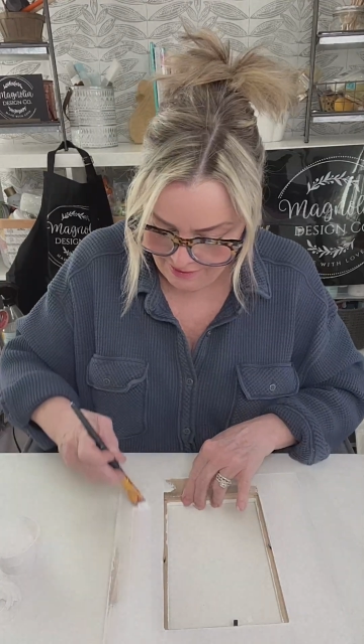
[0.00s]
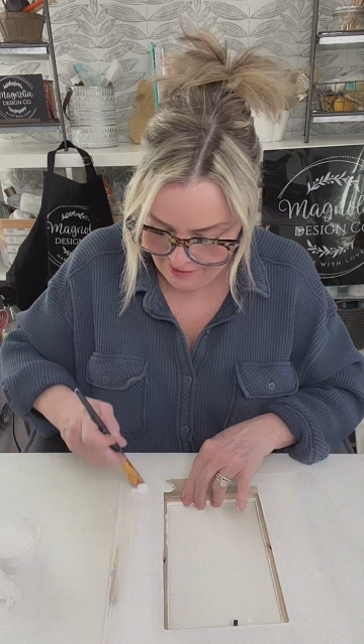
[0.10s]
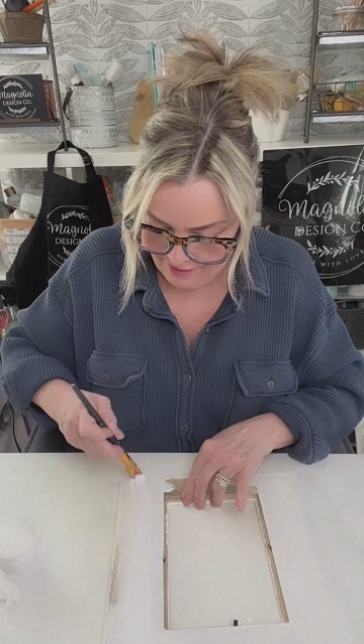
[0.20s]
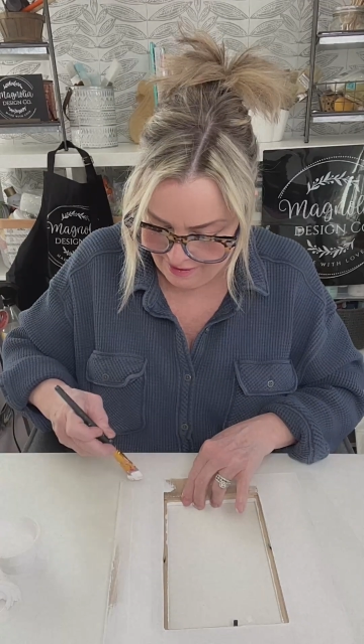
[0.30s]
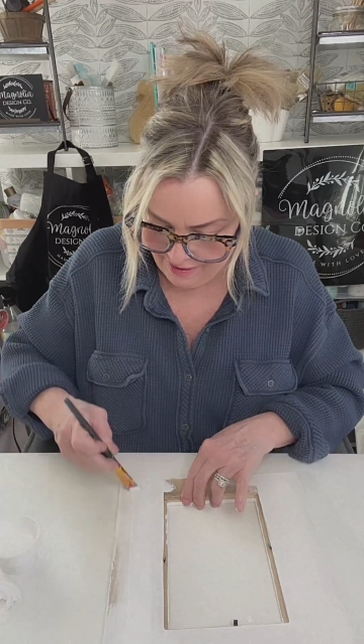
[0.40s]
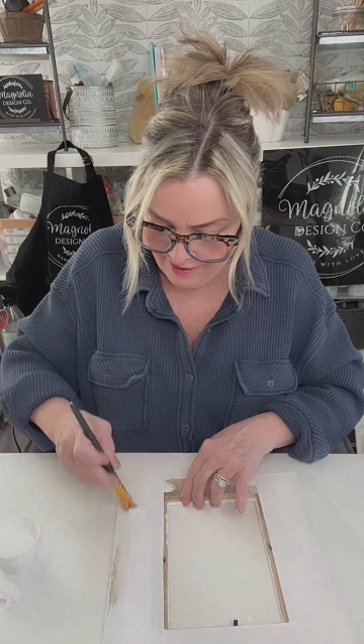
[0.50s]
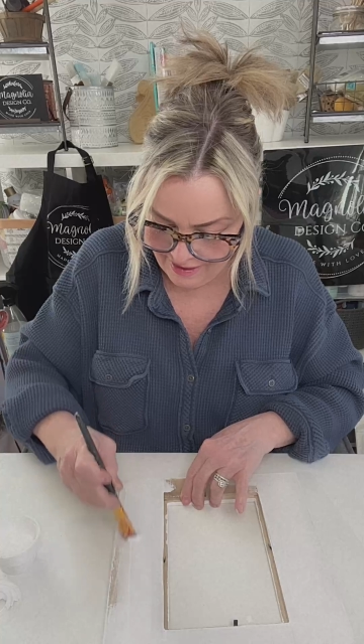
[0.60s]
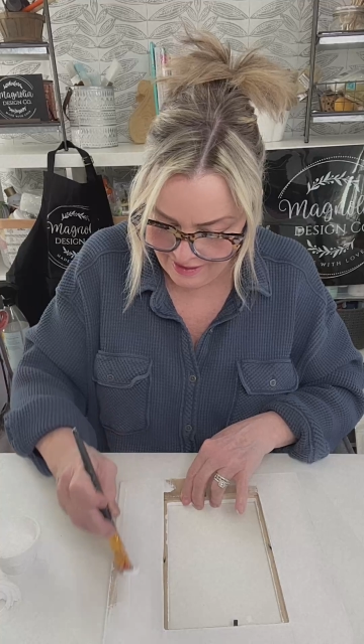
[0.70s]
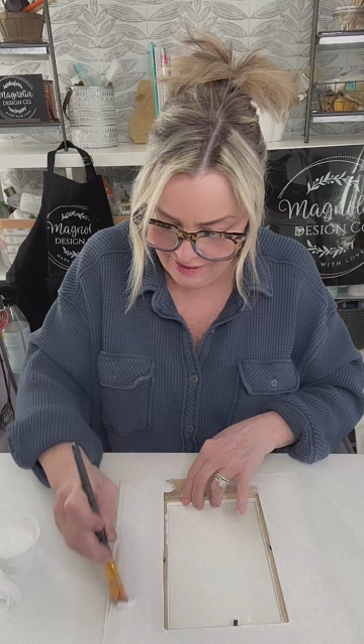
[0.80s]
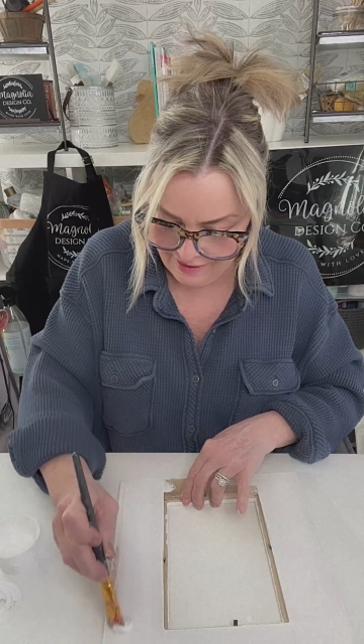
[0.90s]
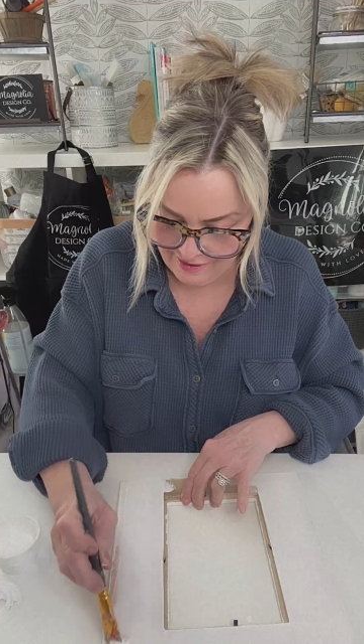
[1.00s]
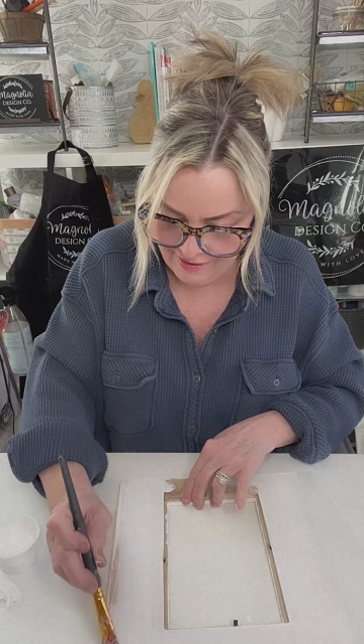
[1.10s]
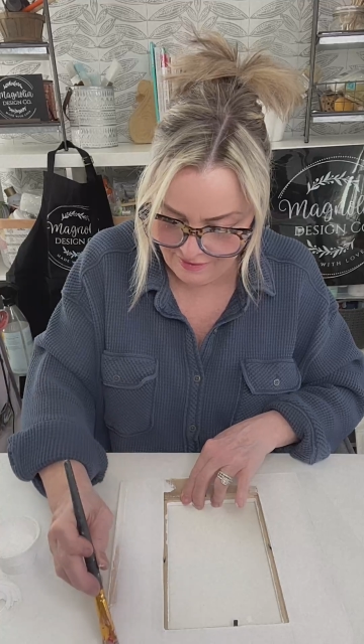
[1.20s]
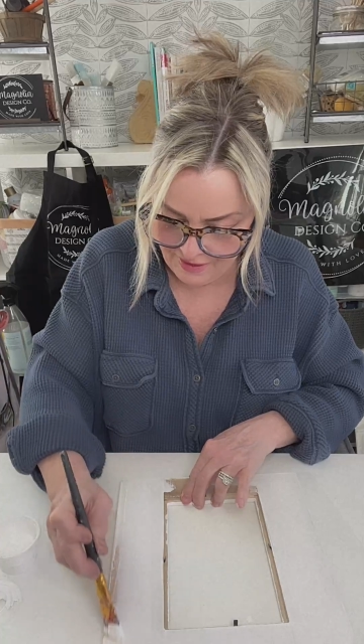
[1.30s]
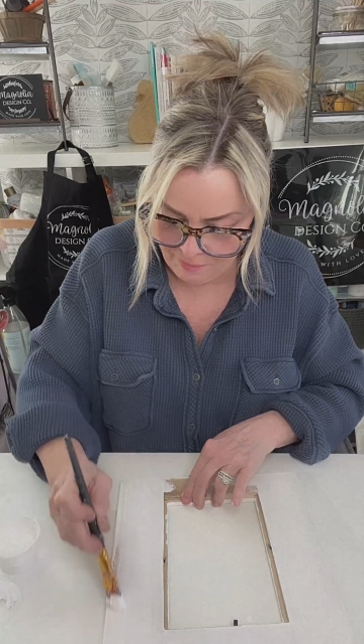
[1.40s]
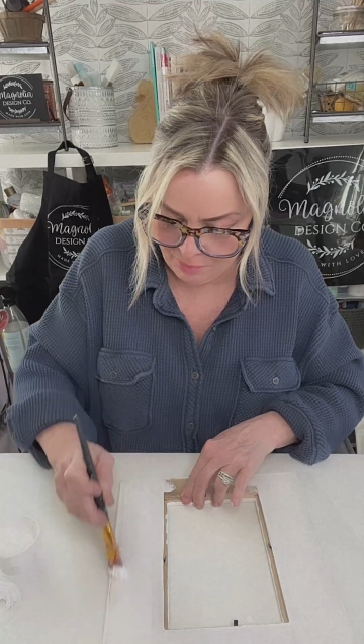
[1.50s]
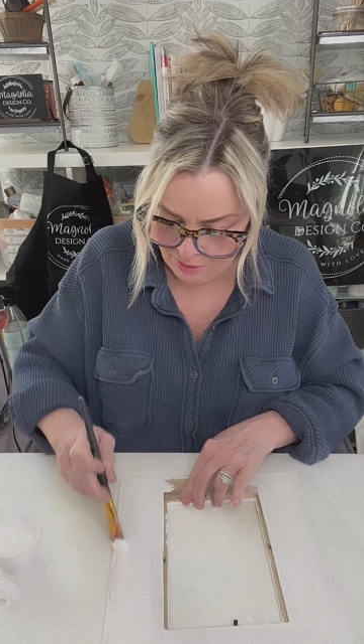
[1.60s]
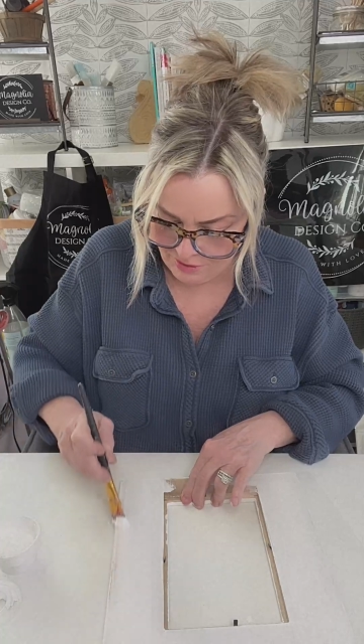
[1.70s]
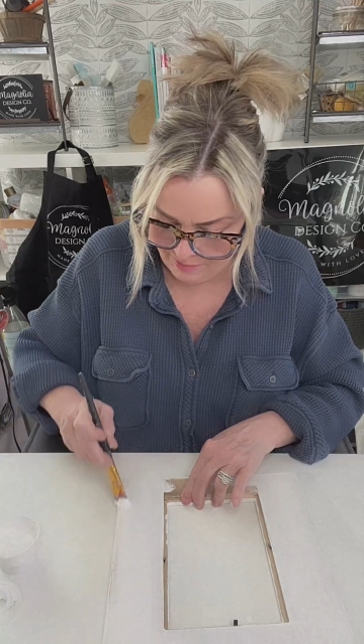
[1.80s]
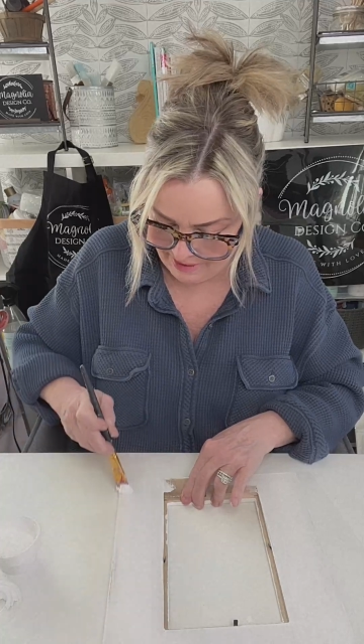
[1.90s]
Oh, that
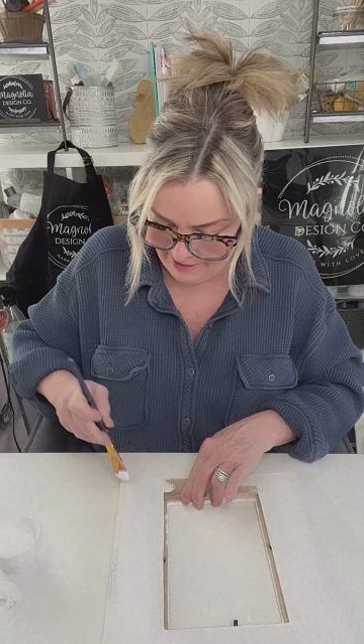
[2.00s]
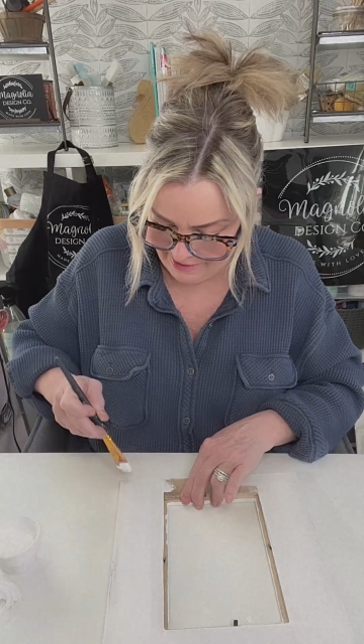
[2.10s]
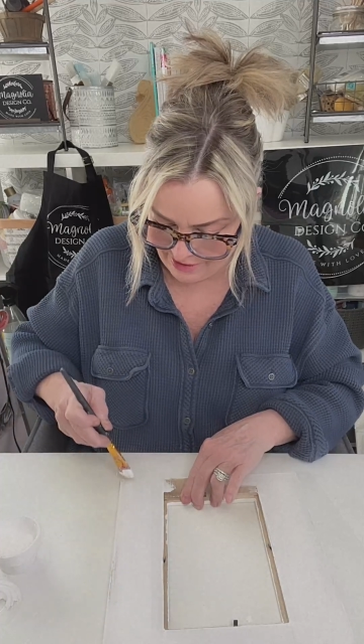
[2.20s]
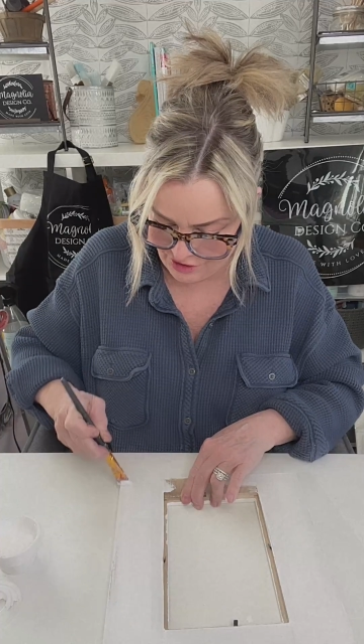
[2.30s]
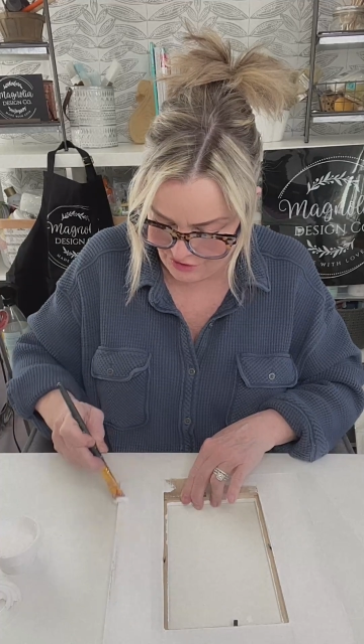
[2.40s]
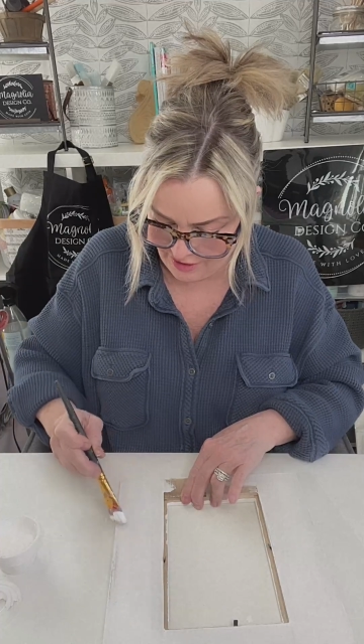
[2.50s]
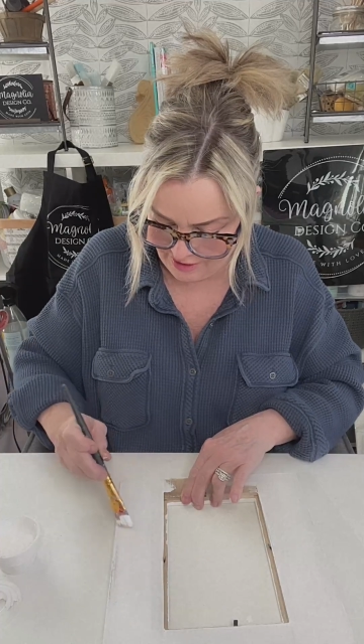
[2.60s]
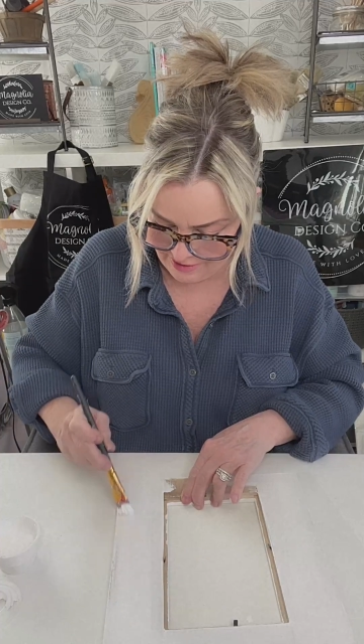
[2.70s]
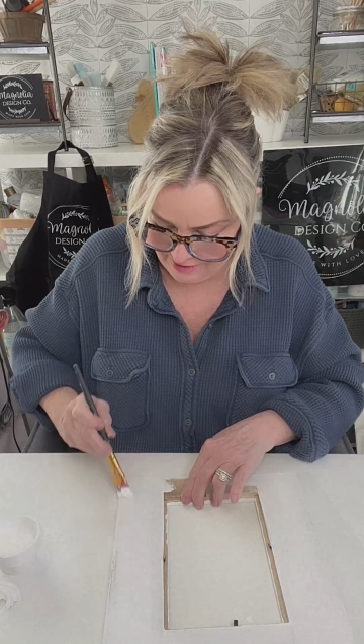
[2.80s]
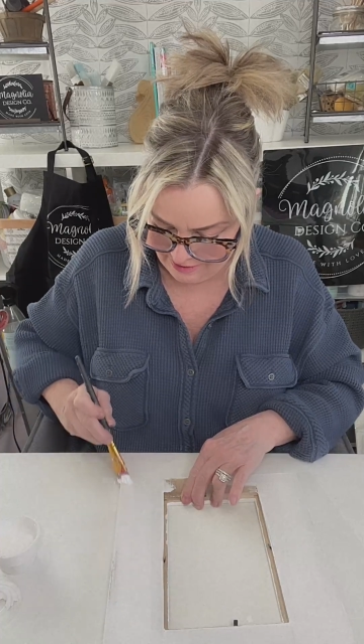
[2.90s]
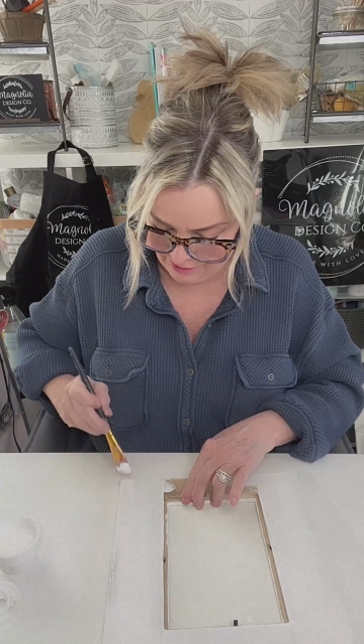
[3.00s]
pulled at my heartstrings,